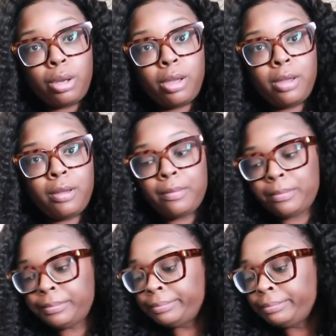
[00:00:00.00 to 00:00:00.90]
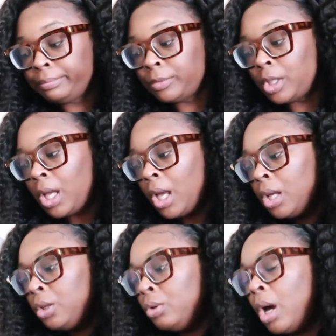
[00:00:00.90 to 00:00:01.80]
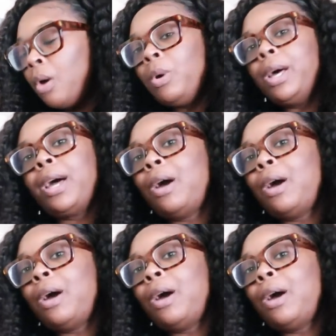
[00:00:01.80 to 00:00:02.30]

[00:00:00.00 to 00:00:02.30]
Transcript: You know what?